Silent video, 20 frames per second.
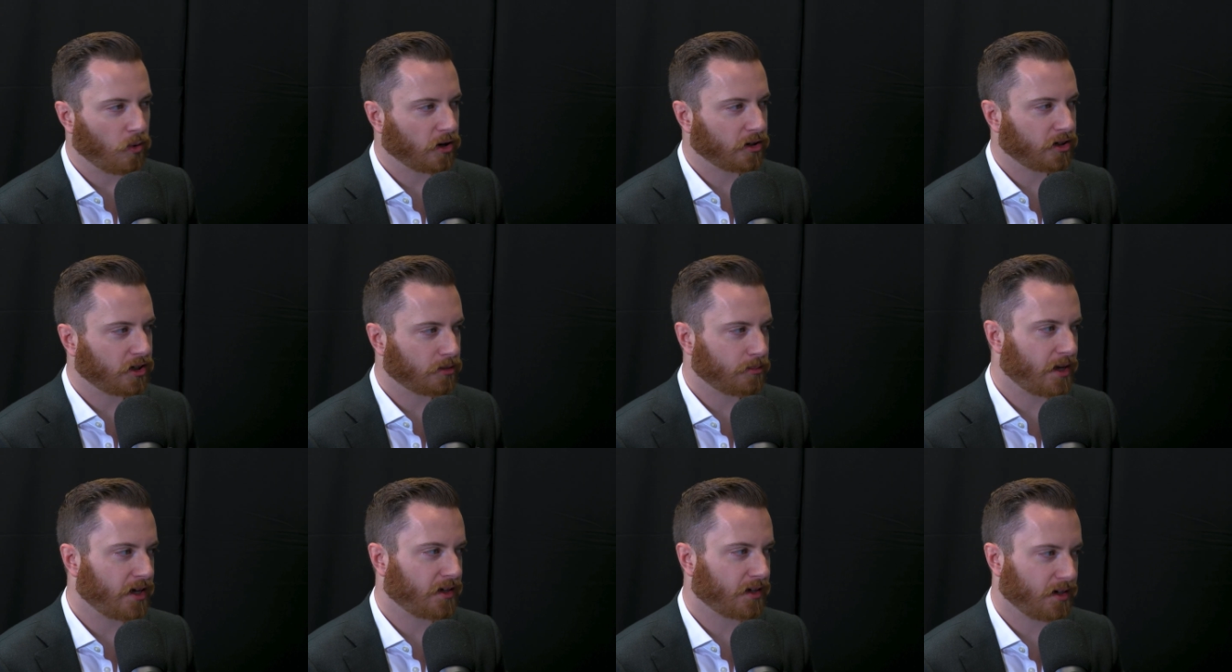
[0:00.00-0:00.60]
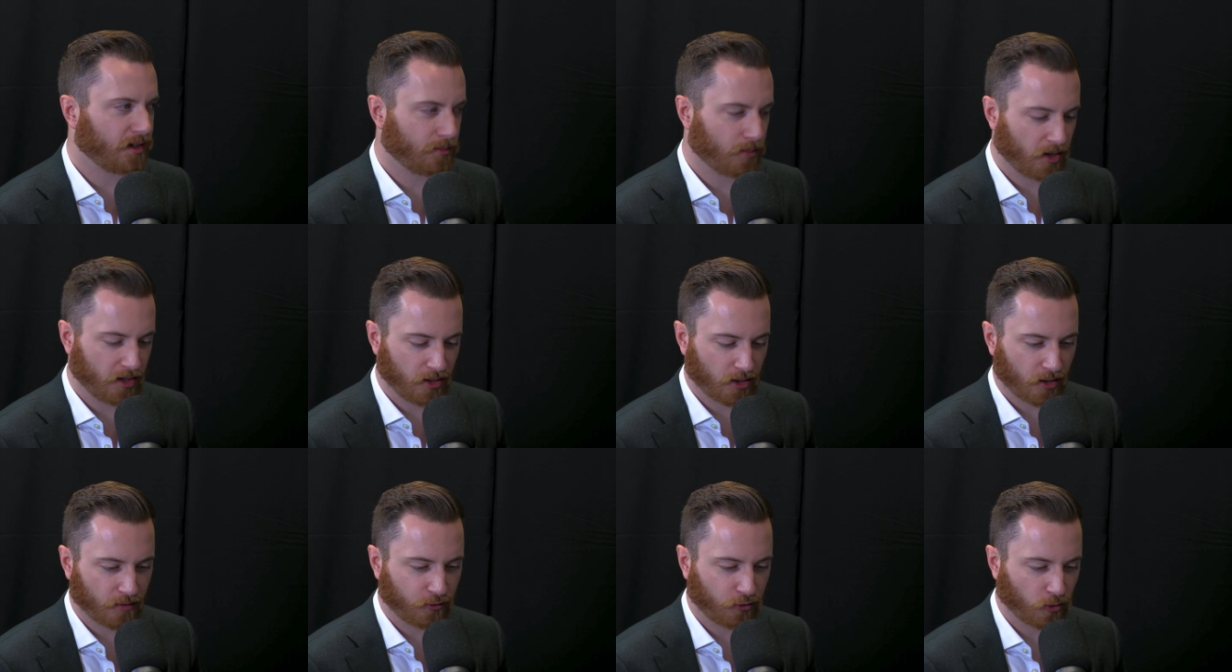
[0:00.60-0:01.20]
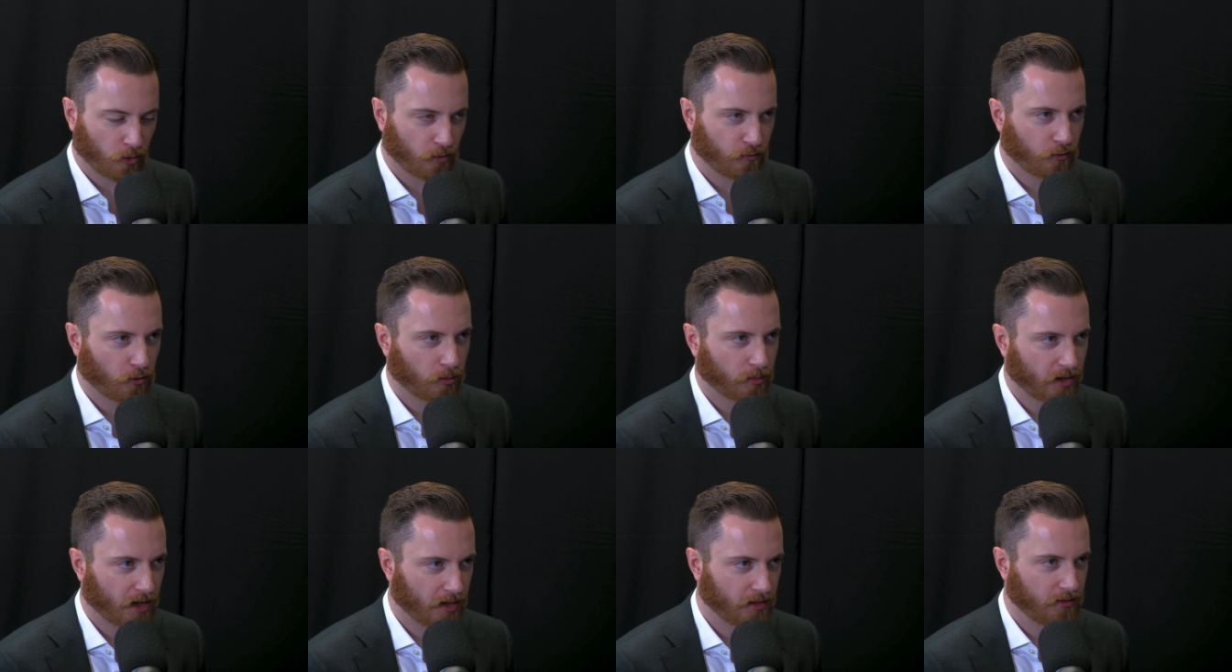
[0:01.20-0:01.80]
one can make any money off short
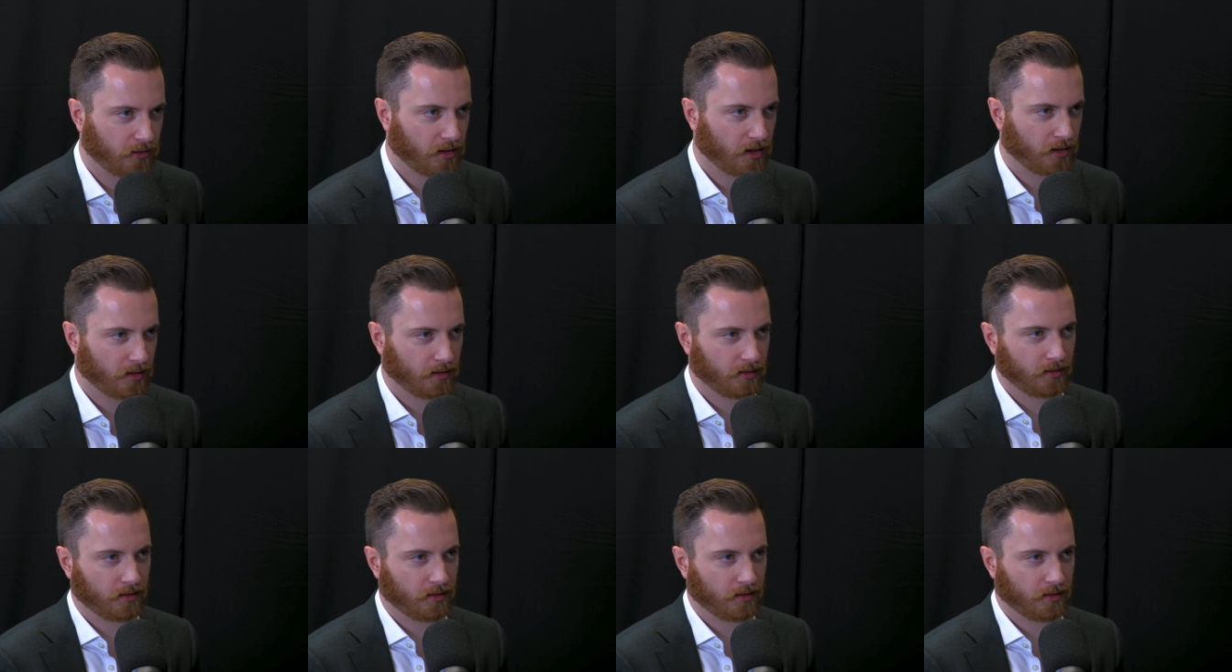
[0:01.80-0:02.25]
form content.